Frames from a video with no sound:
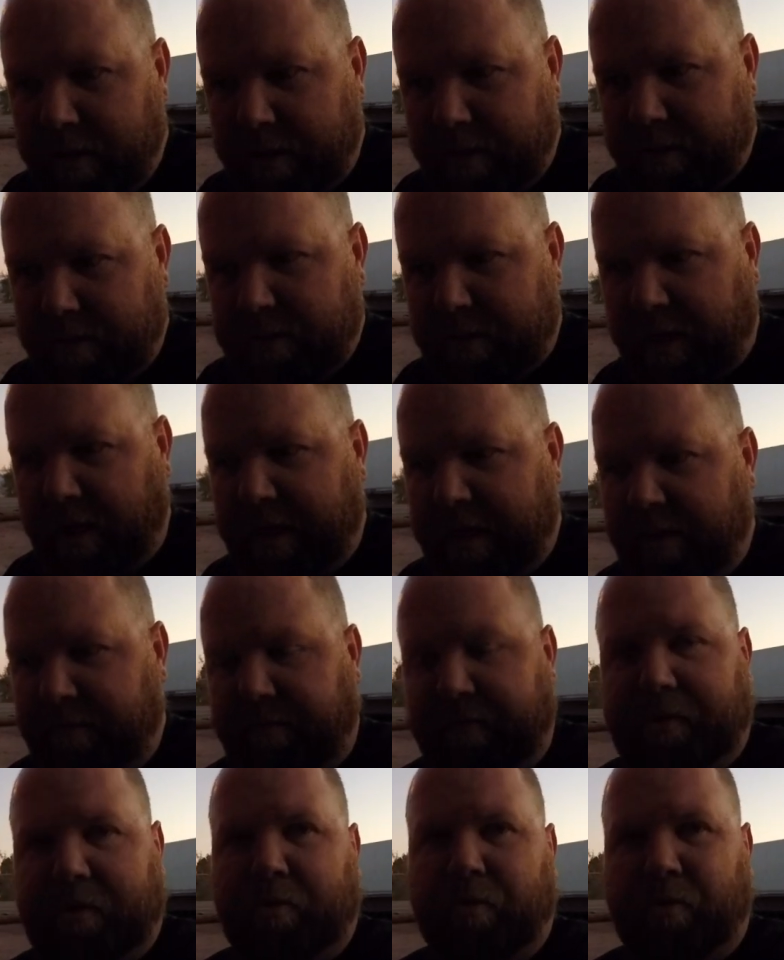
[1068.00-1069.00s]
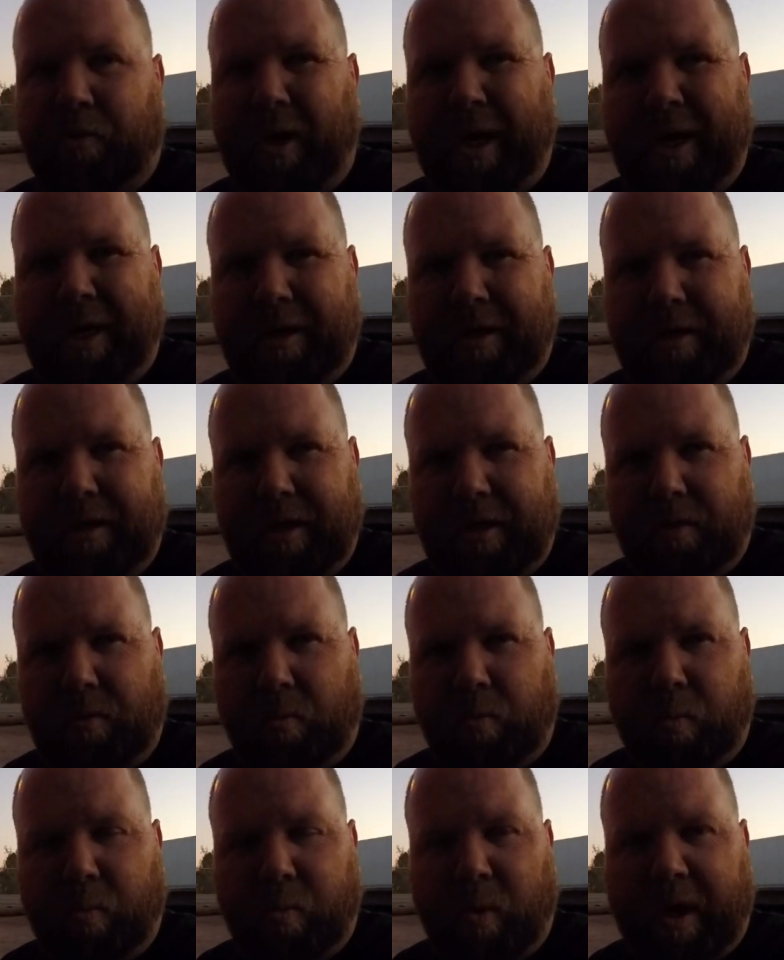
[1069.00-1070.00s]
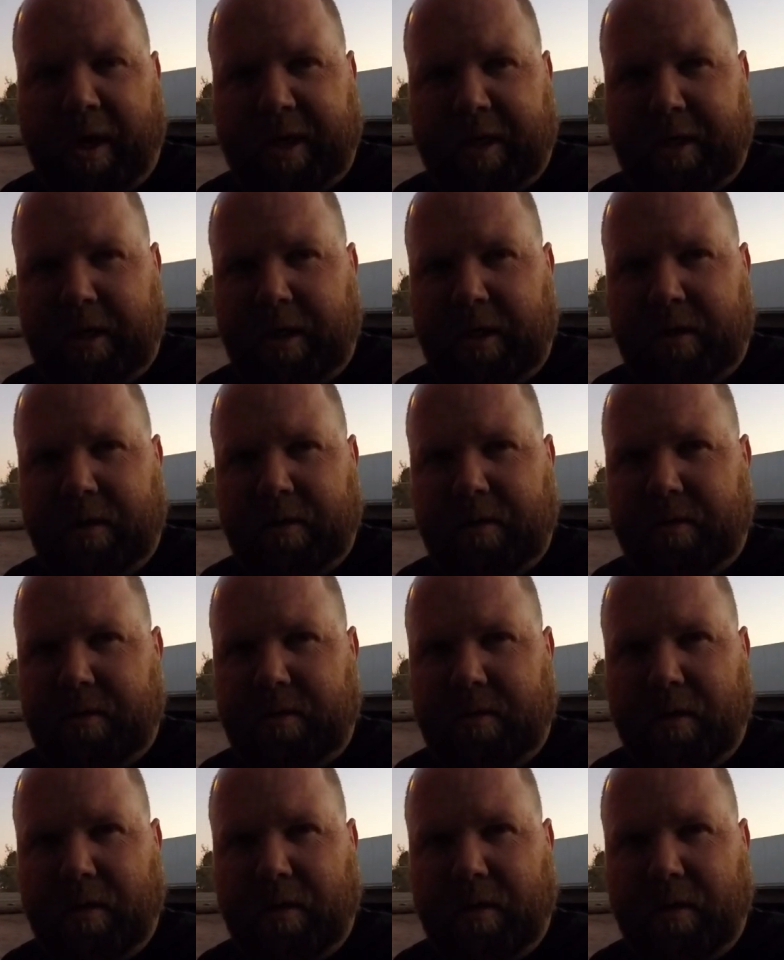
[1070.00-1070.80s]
it's kind of a grinding, whining.